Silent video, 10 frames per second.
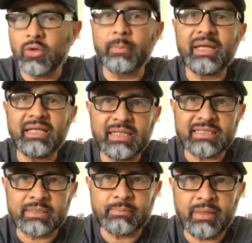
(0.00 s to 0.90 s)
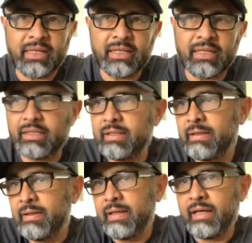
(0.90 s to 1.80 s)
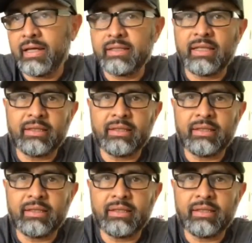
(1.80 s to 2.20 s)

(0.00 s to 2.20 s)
being disciplined, and